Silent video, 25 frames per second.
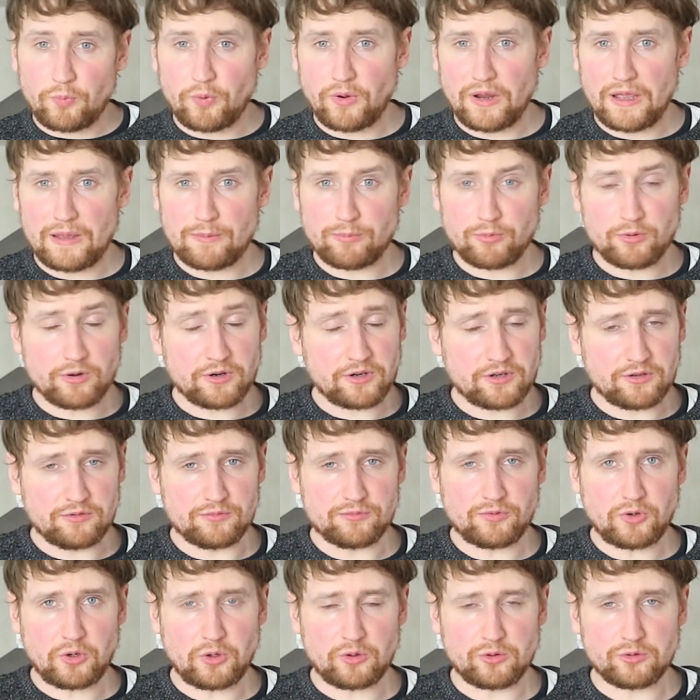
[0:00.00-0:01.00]
prep work
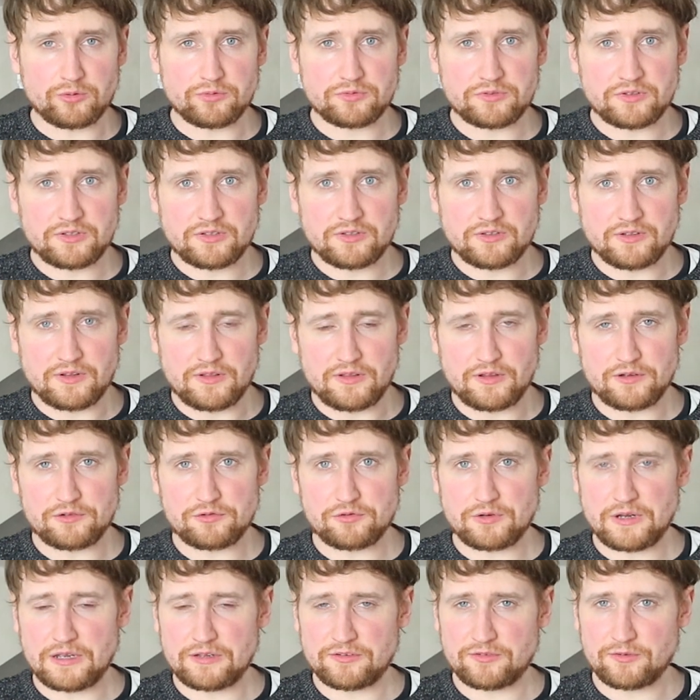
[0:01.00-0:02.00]
involved in
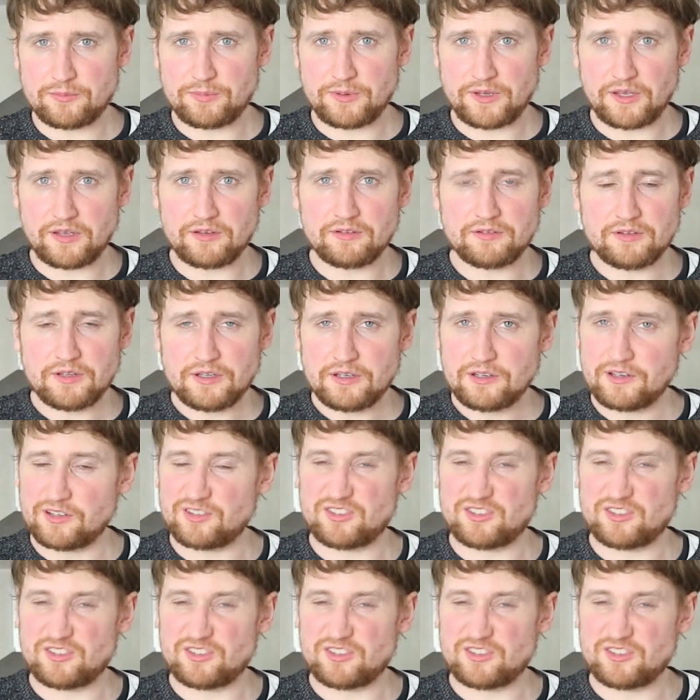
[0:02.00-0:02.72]
this recipe,